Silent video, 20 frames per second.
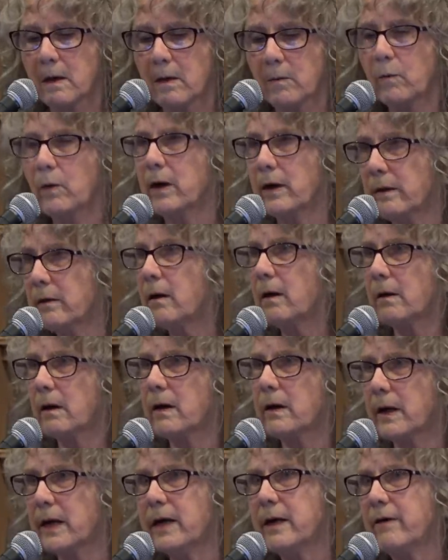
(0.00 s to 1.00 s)
One
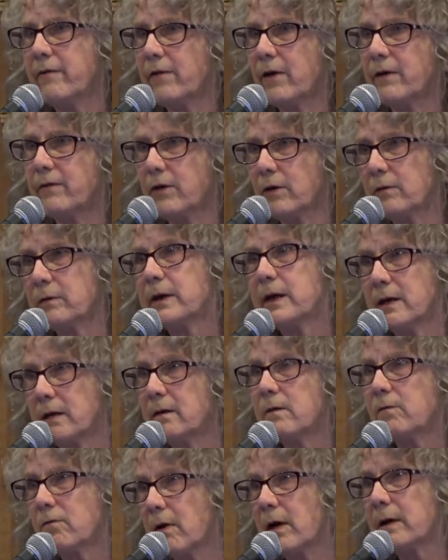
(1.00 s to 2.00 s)
85-year-old uh,
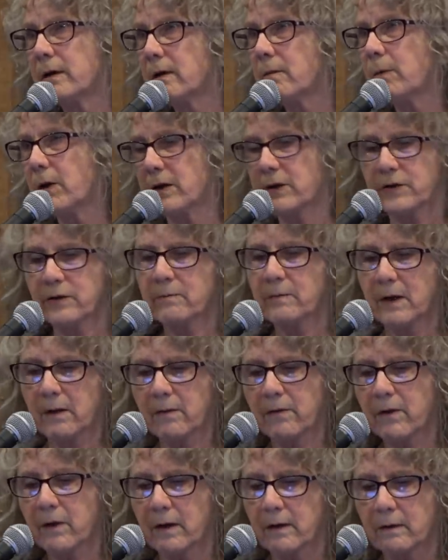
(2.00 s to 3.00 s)
did run the Boston
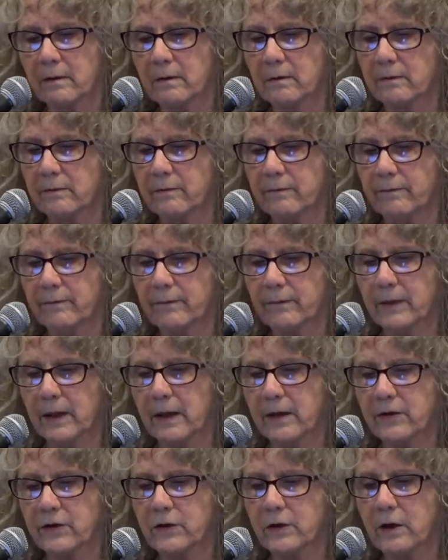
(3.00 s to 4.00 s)
Marathon
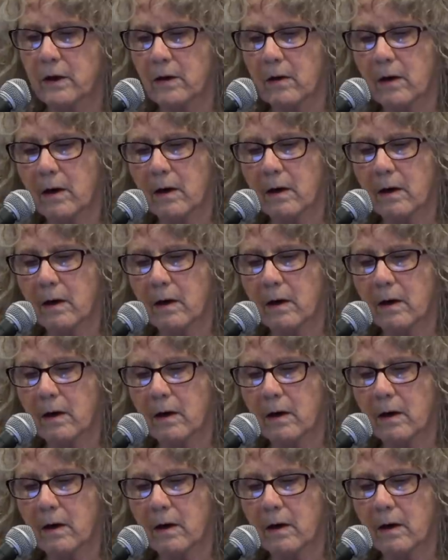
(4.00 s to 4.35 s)
last year.